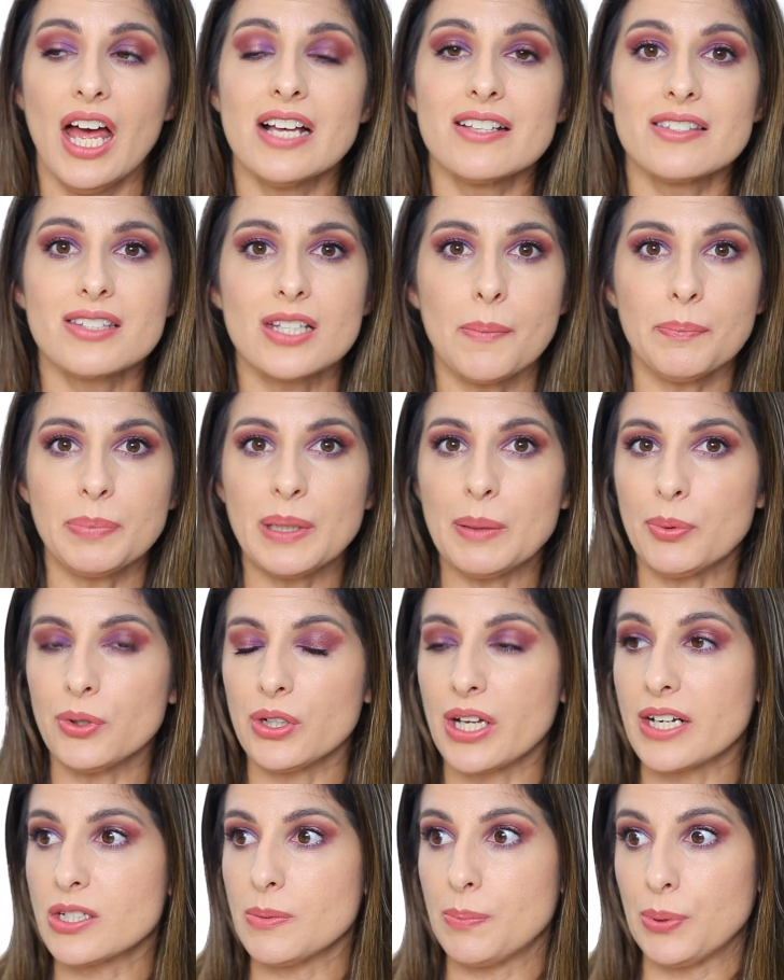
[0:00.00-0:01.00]
Some people
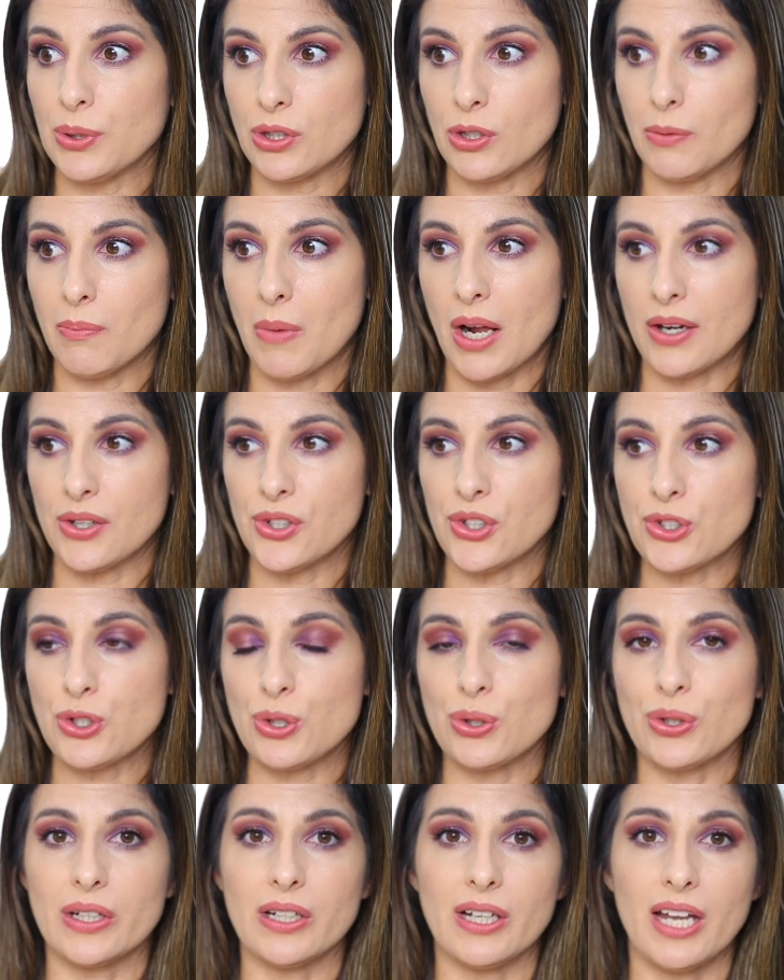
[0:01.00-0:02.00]
like to put their monitor
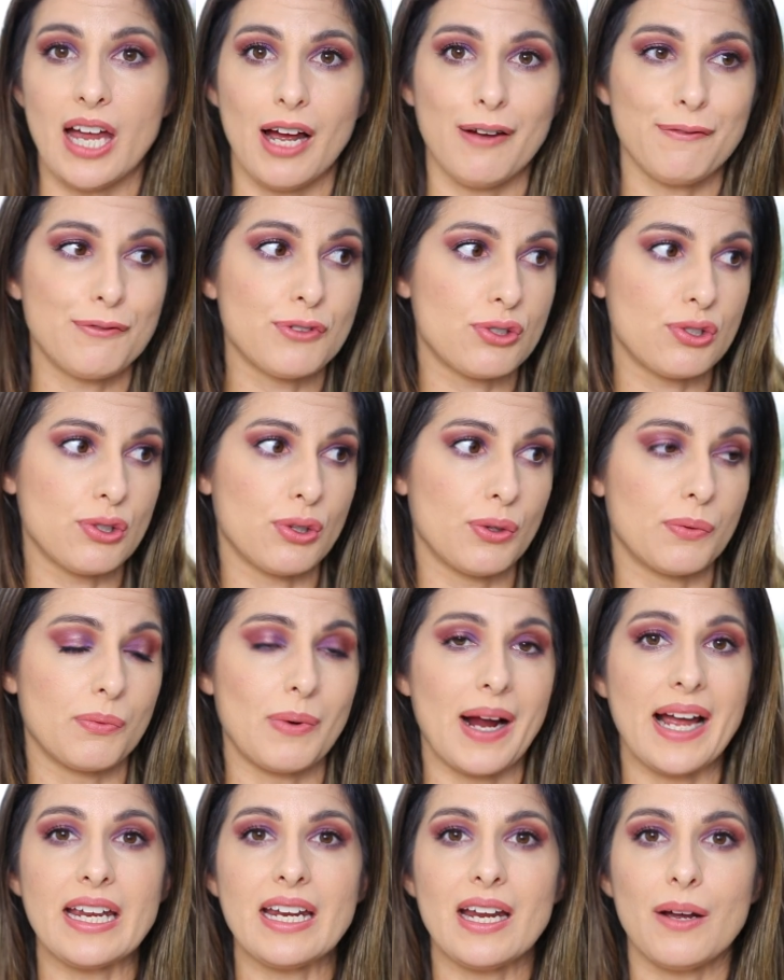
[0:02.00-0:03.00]
to the left or to the
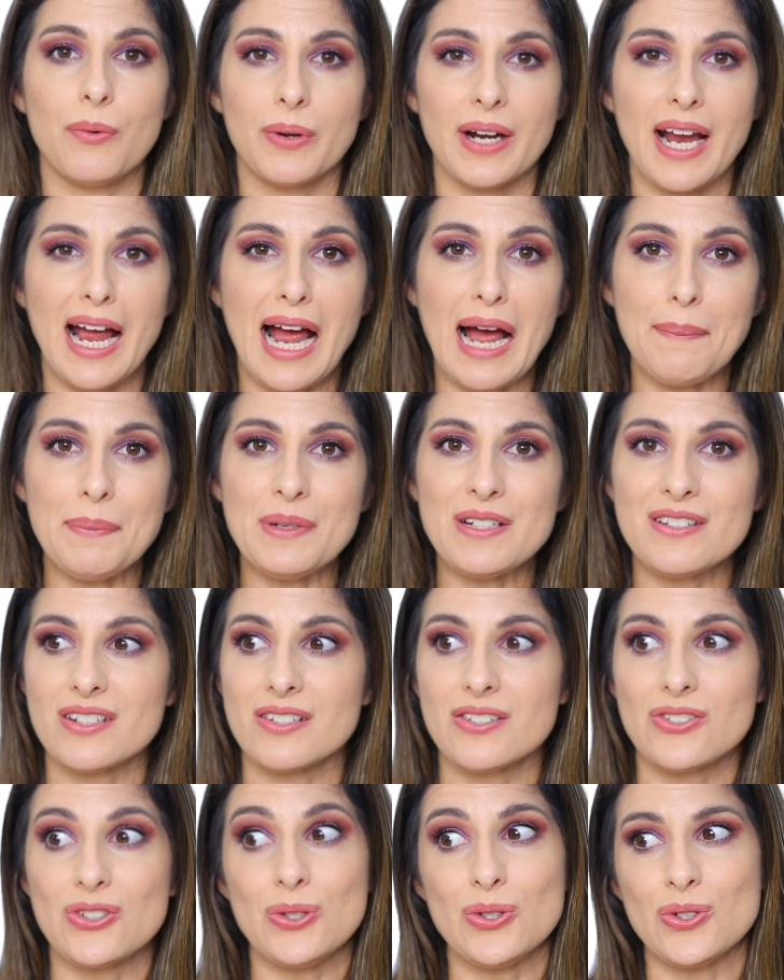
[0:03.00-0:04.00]
right. And what happens
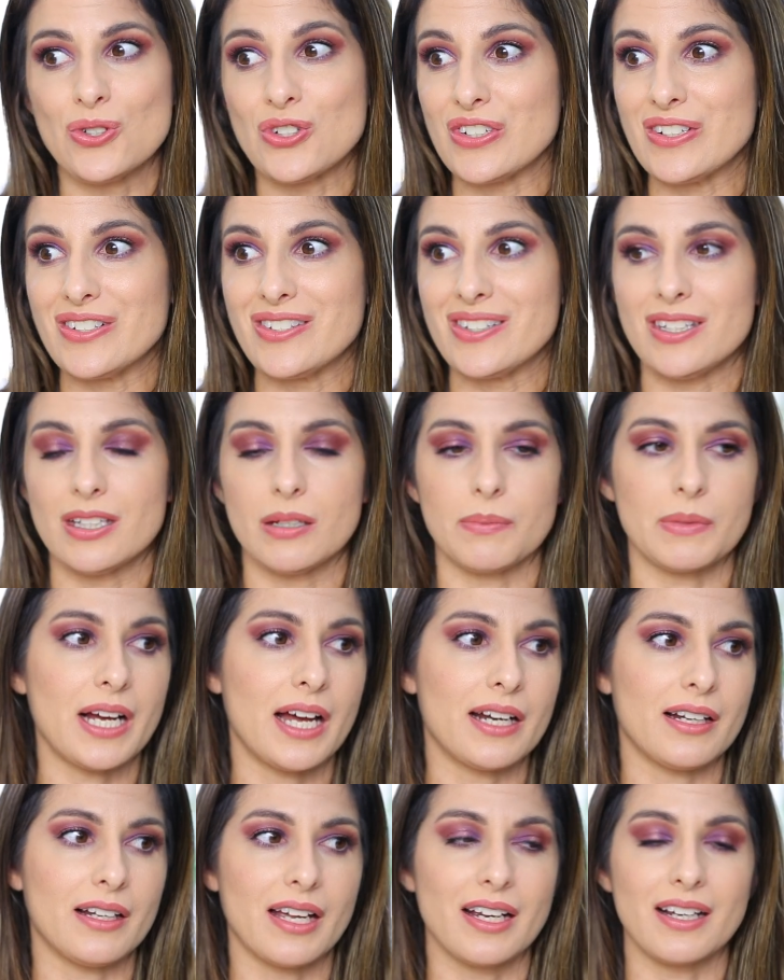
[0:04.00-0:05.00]
is you usually see them
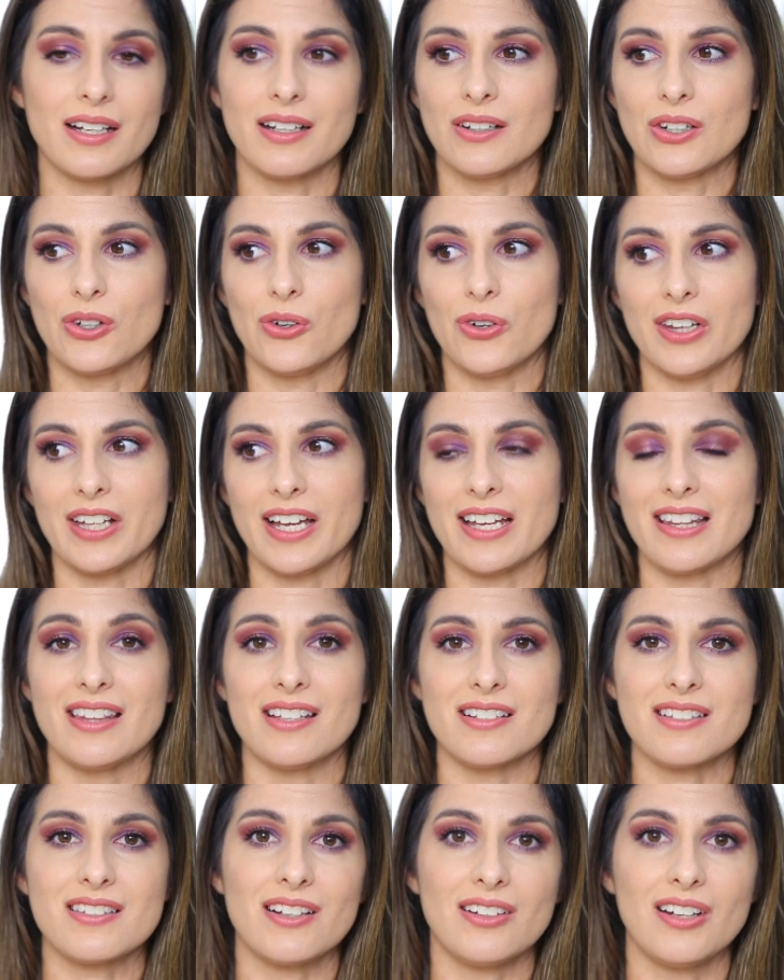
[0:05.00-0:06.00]
kind of like going like
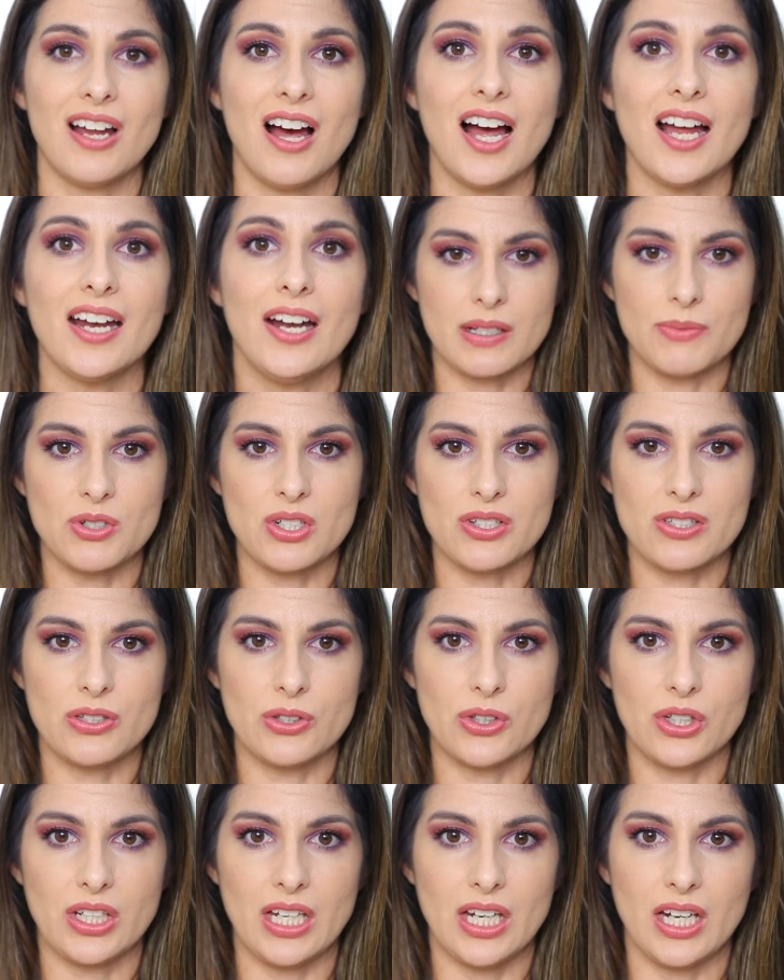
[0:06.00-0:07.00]
this a lot. I'm just
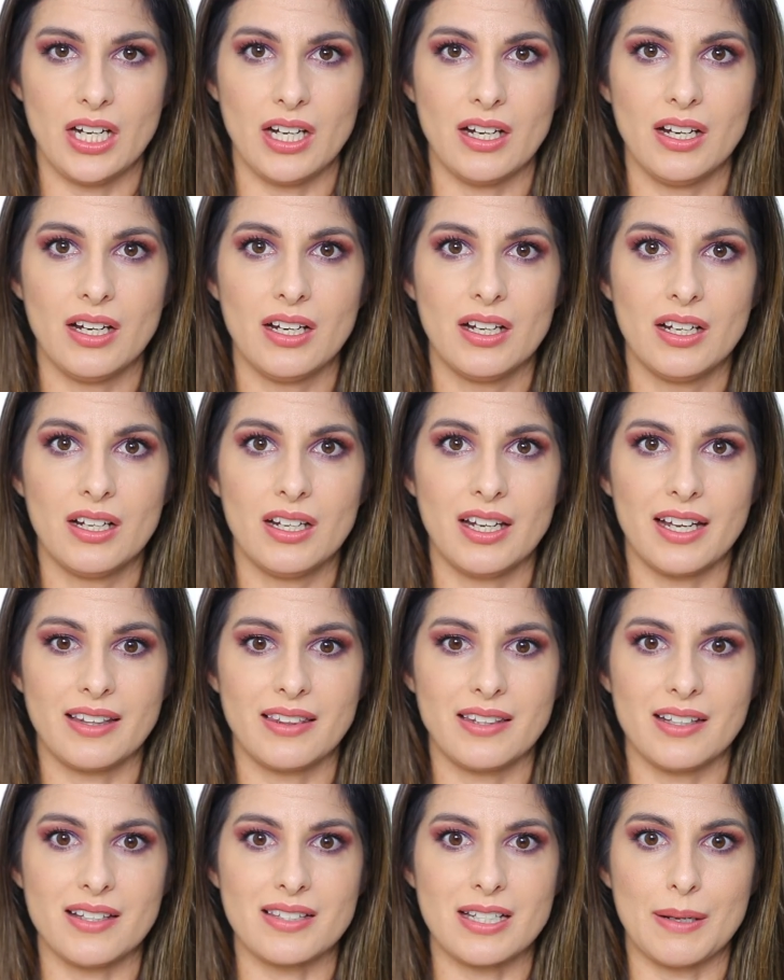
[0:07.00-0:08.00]
looking
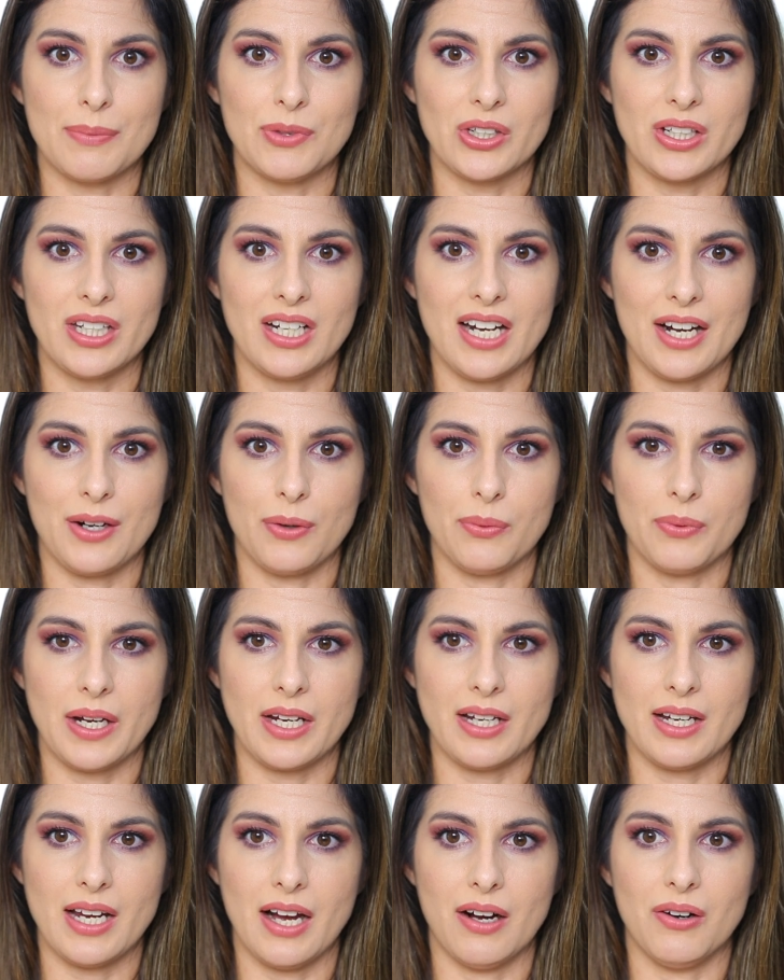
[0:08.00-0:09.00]
like this. I'm looking at it
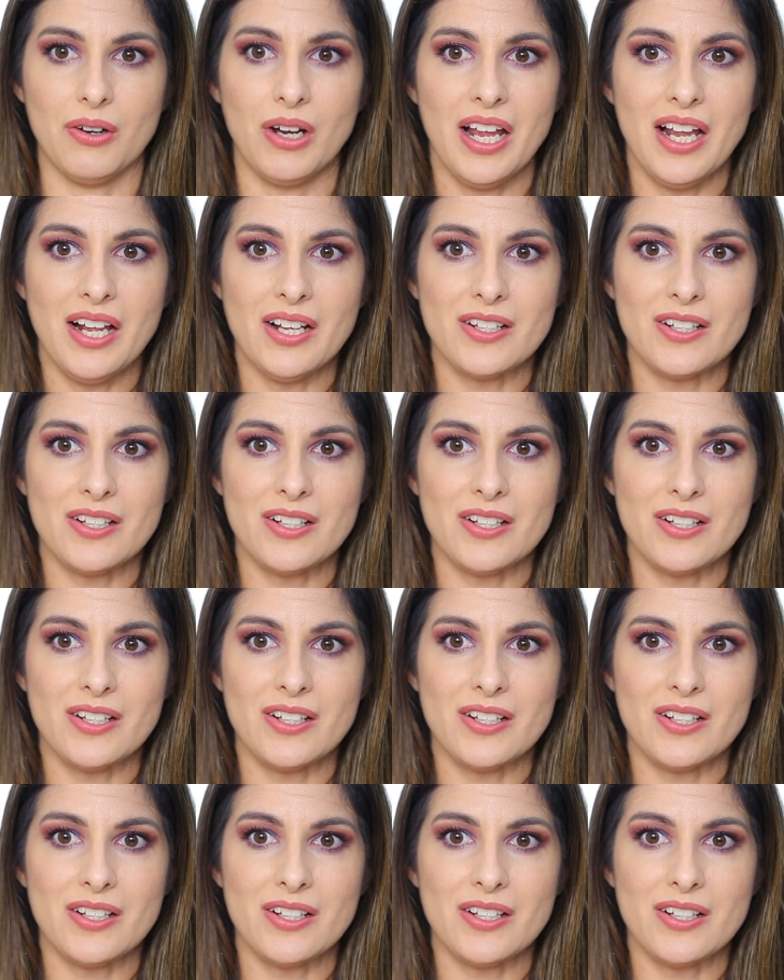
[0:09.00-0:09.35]
right now.